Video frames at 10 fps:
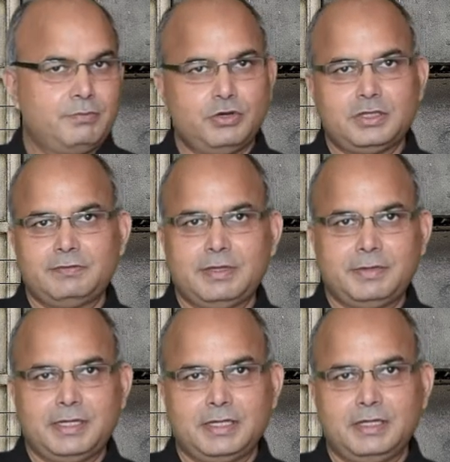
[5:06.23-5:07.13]
Both of
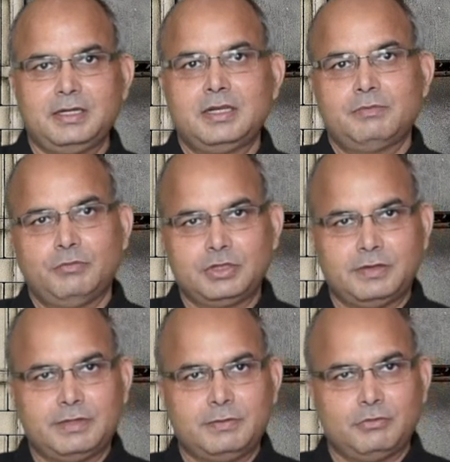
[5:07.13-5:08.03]
them get ill, both
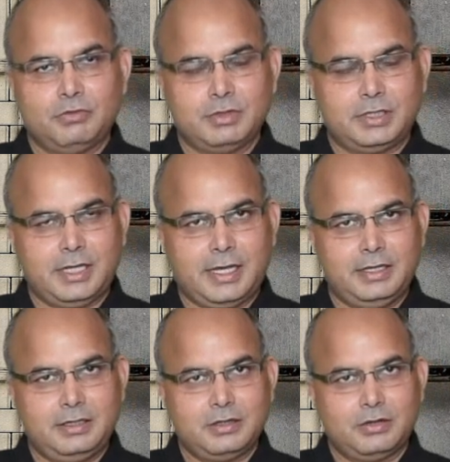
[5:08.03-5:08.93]
of them
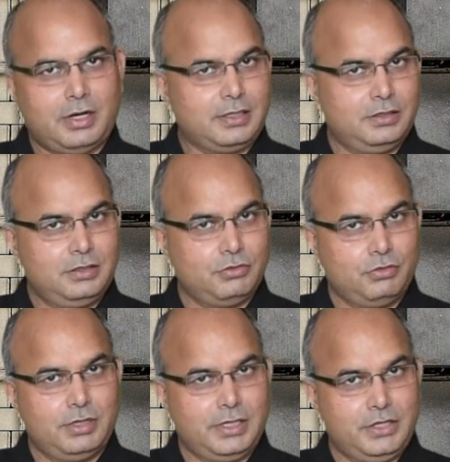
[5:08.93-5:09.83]
die at the
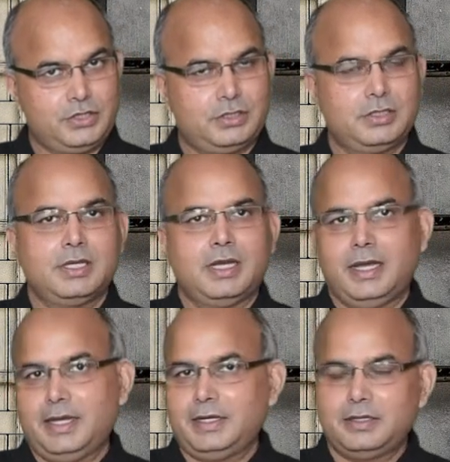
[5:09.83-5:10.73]
old age,
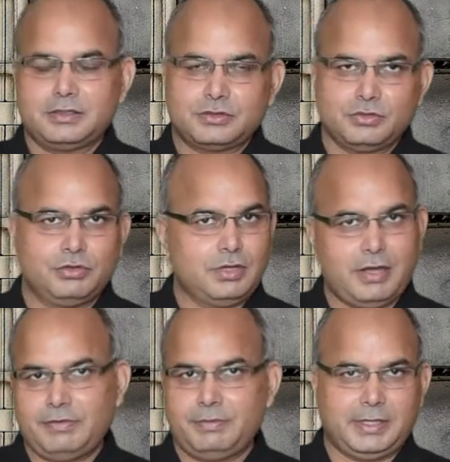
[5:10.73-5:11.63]
and so
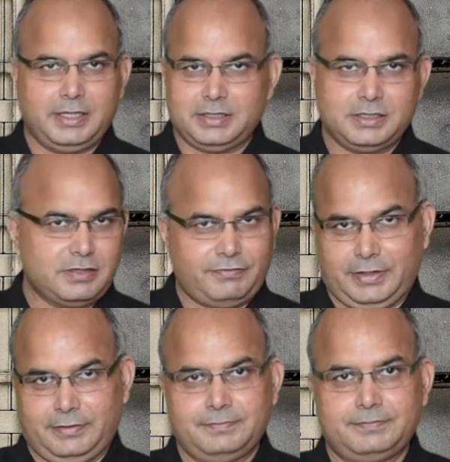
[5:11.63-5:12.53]
everybody has a suffering.